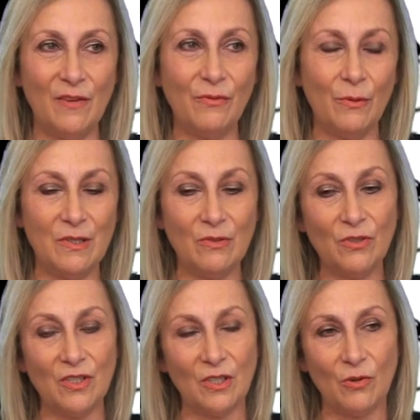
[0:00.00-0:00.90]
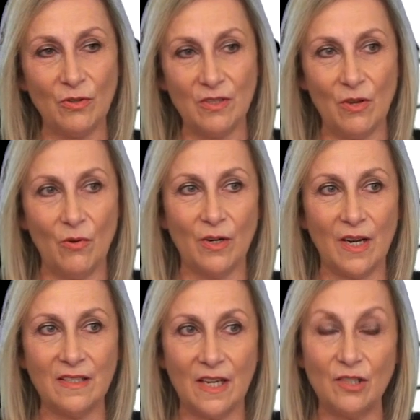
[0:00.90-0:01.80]
influence not just across the
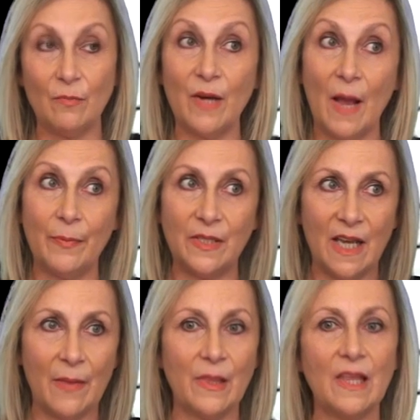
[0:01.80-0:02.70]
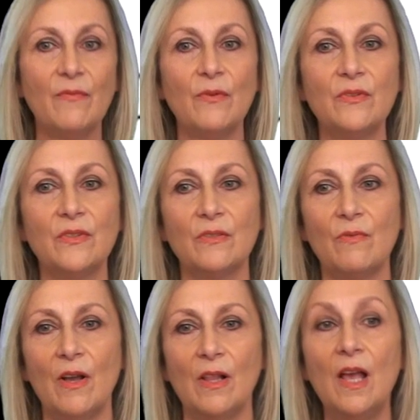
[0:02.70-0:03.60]
organisation but up and down the levels as
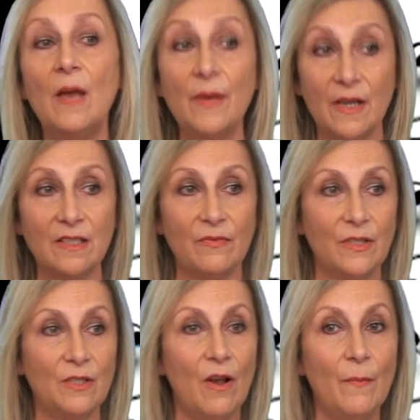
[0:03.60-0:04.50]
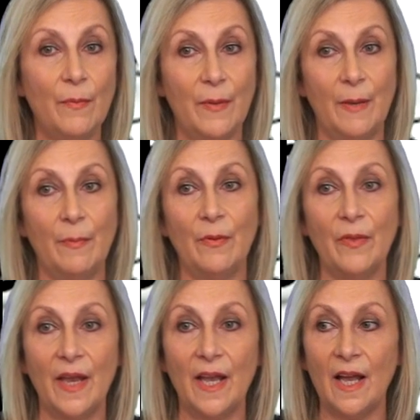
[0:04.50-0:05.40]
well, because of the type of people
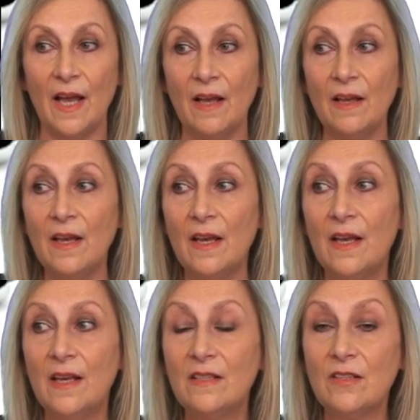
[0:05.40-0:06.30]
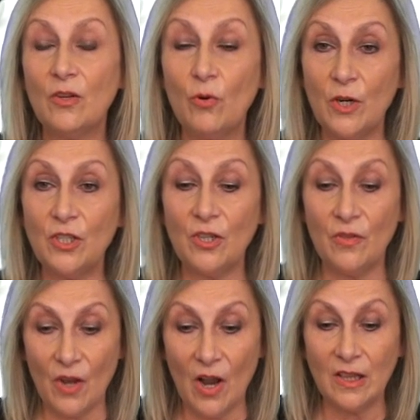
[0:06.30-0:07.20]
they are. So the
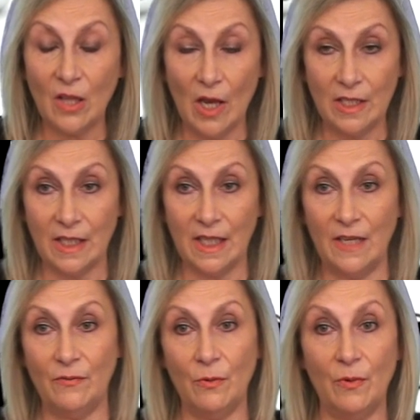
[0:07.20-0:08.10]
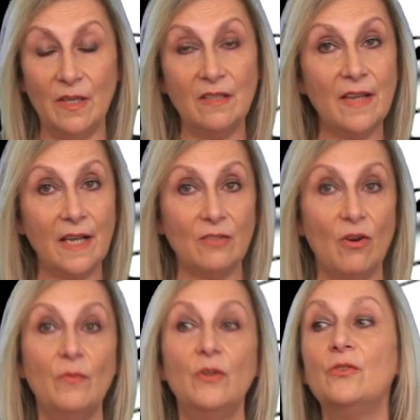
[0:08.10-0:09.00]
question that I'd like to leave you with is, next
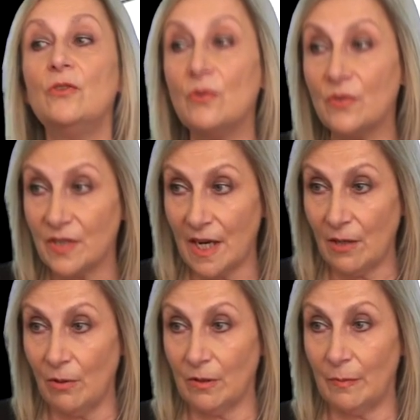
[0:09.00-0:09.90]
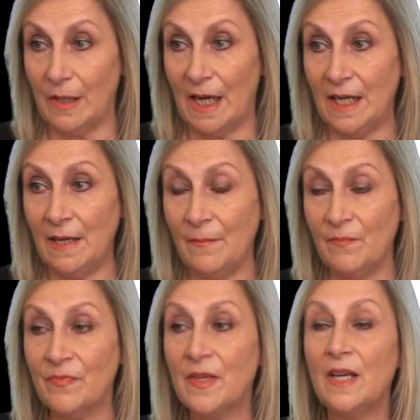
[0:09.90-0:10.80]
time you do your stakeholder planning,
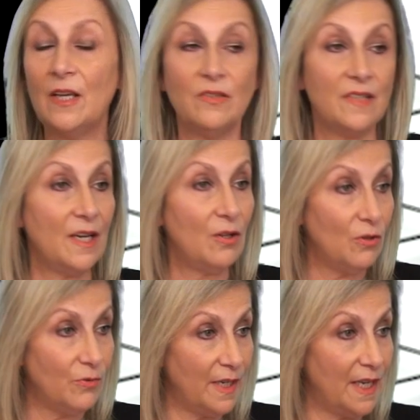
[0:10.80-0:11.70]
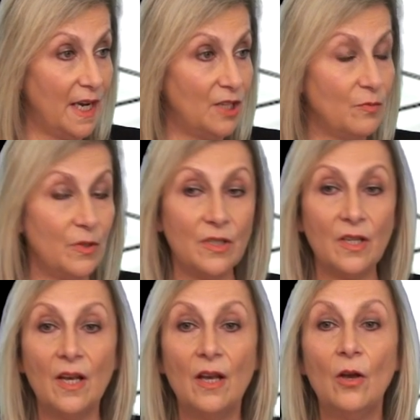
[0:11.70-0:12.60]
your stakeholder engagement,
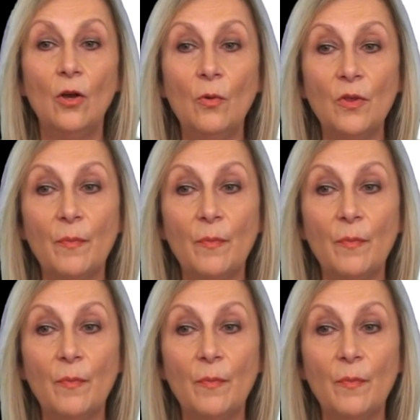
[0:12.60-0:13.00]
who are